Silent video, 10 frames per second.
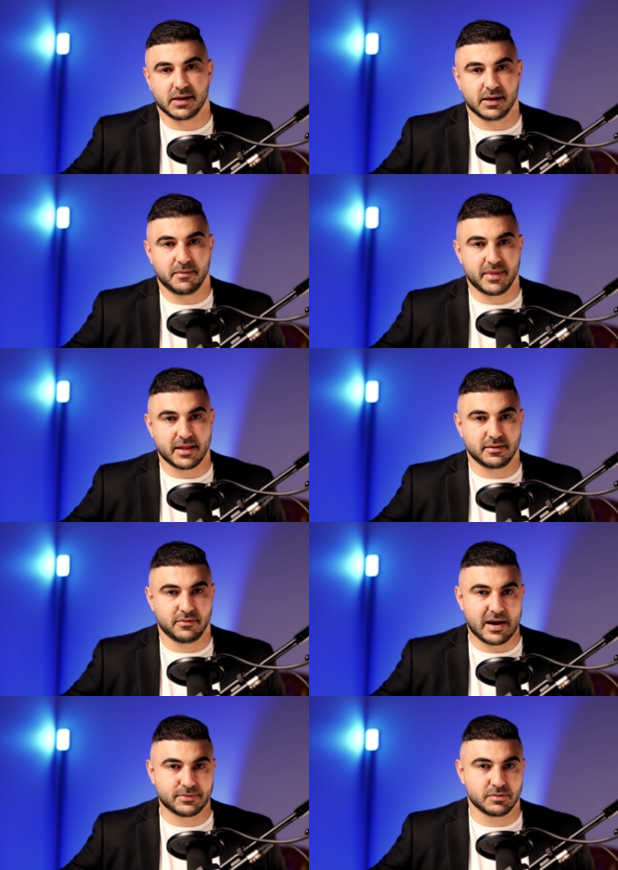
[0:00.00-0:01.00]
that
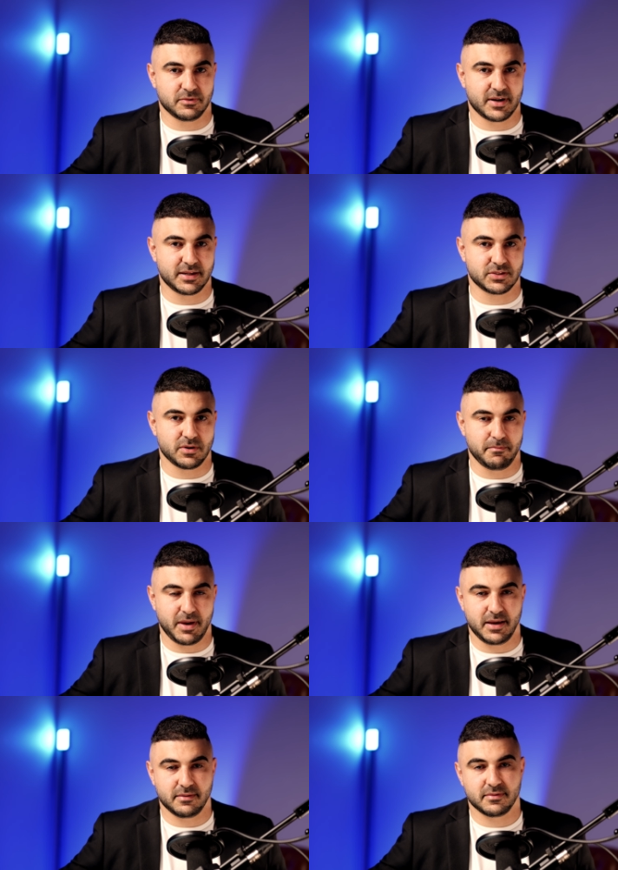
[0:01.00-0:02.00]
the wrap super fund does not
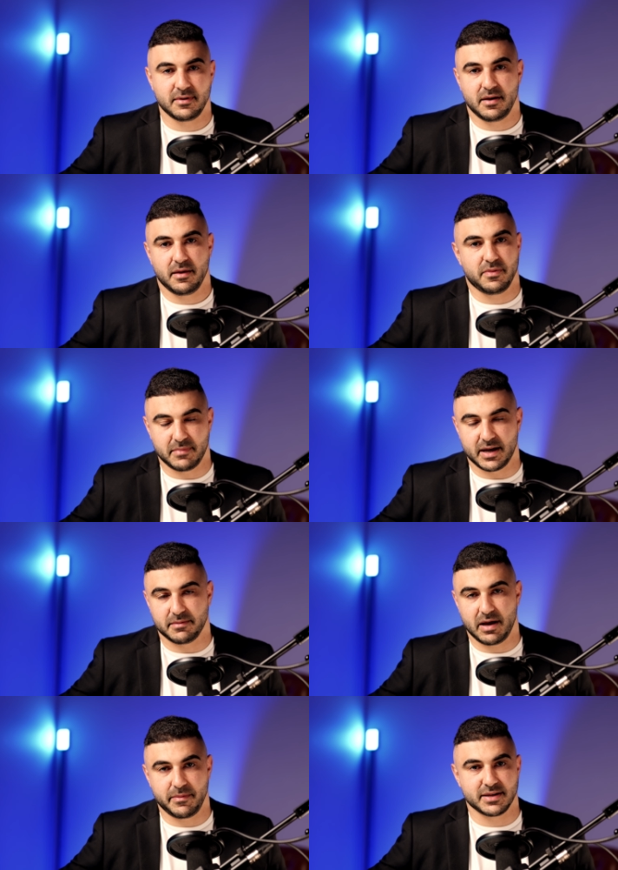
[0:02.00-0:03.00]
meet.
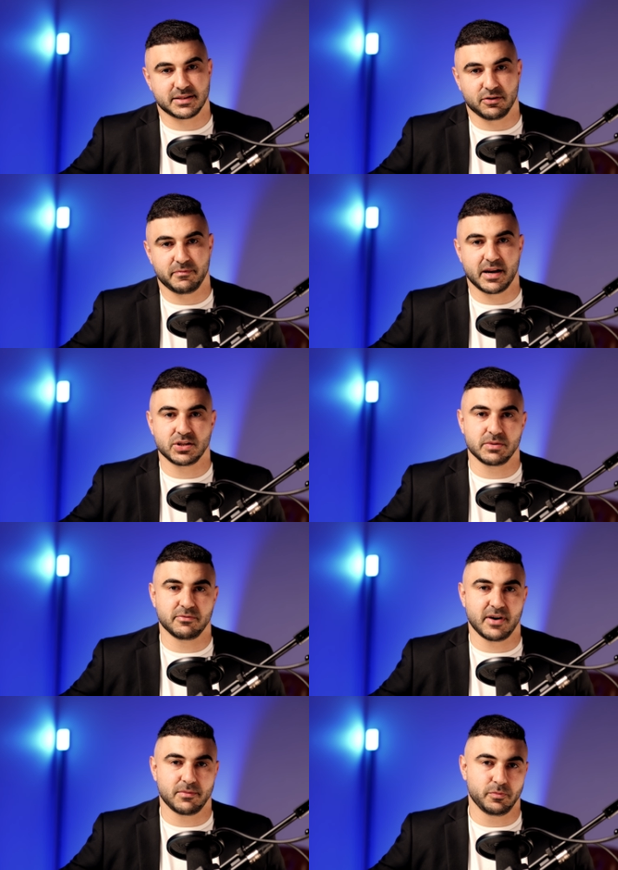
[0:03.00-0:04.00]
Maybe a self-managed
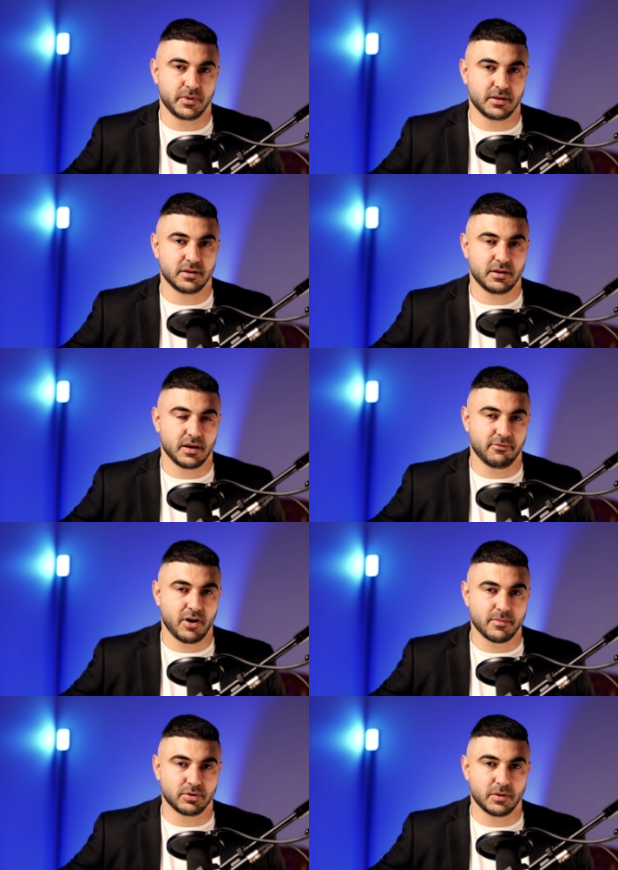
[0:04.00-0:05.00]
super fund would be a
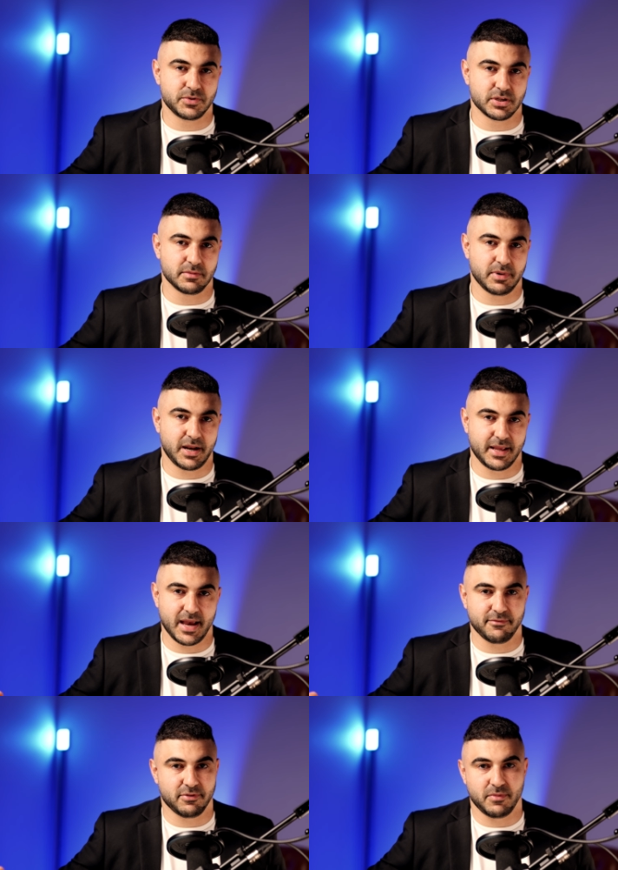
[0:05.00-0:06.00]
viable option. But
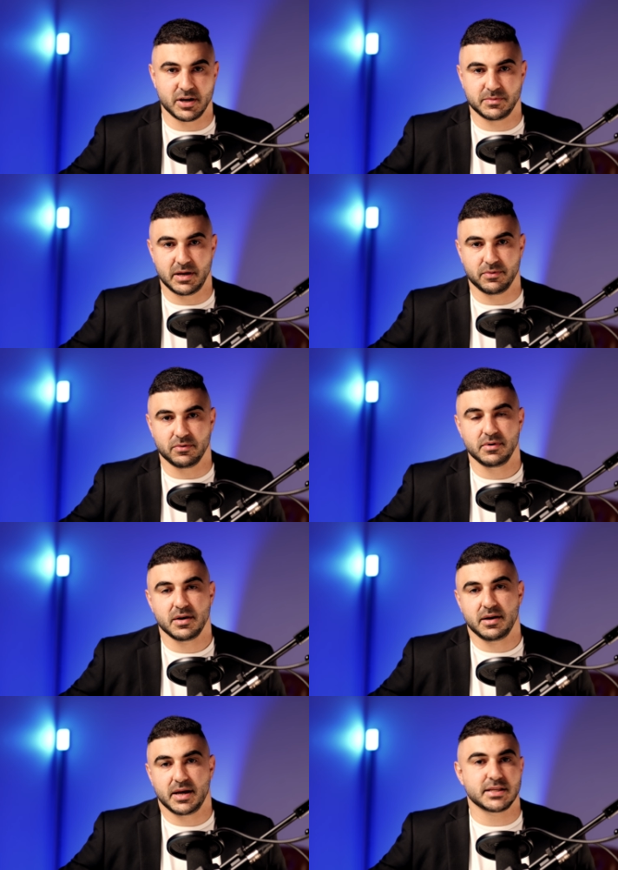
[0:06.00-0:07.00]
again, for most people,
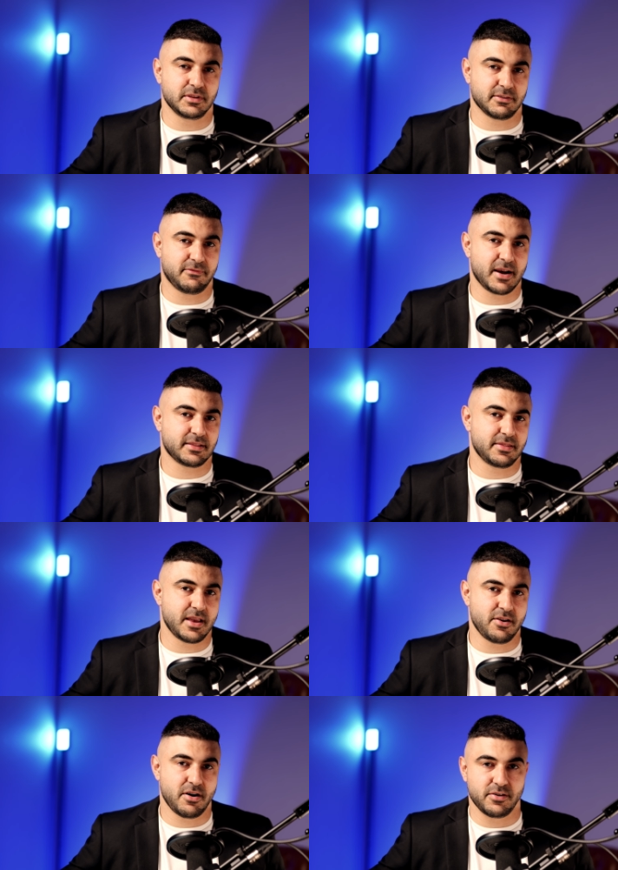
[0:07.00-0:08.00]
it's the fact that
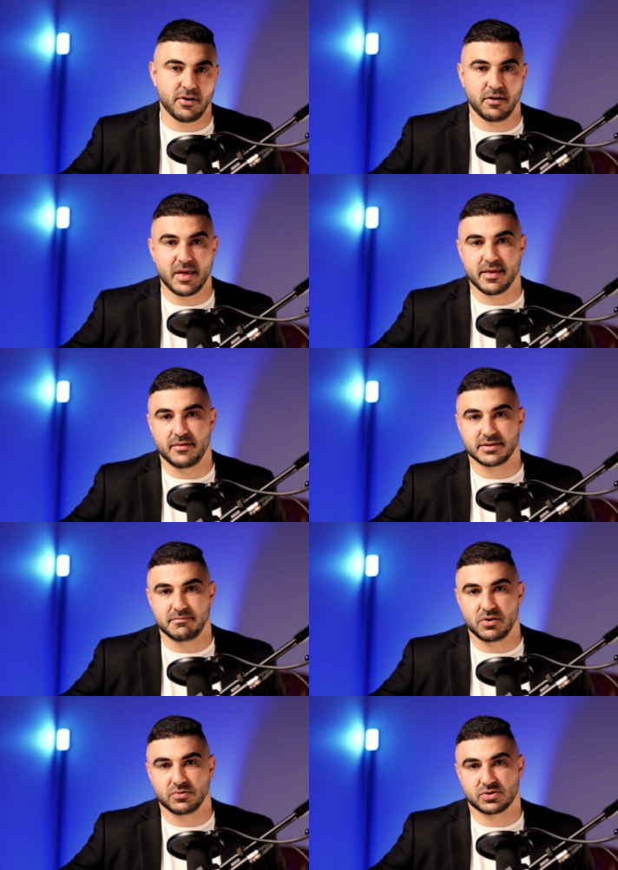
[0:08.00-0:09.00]
they don't know that there is a
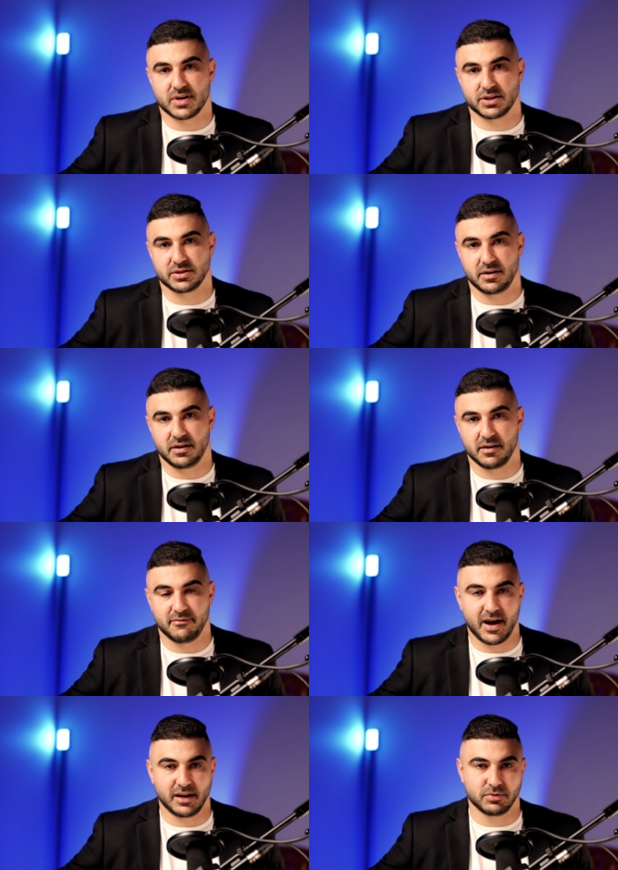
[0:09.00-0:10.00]
middle structure
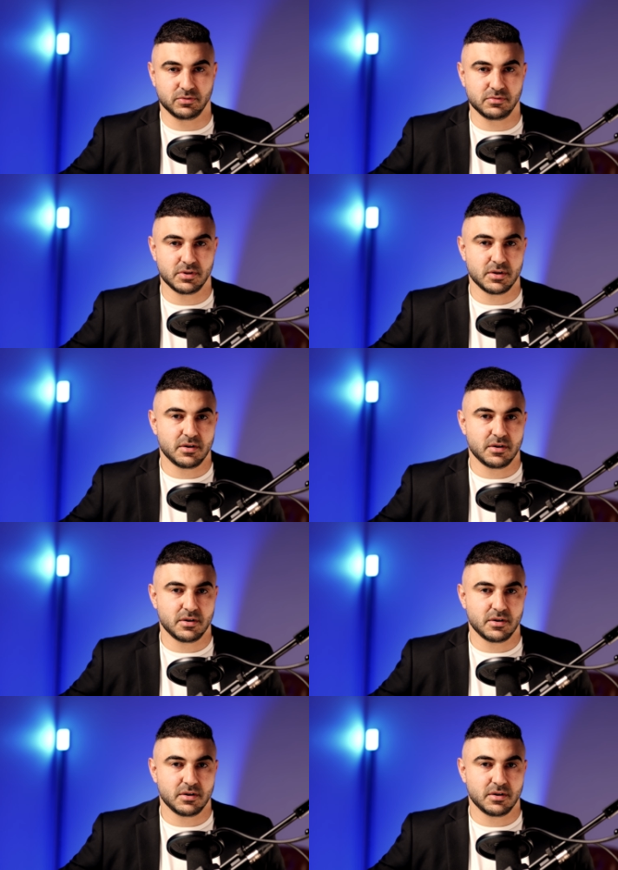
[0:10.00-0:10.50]
available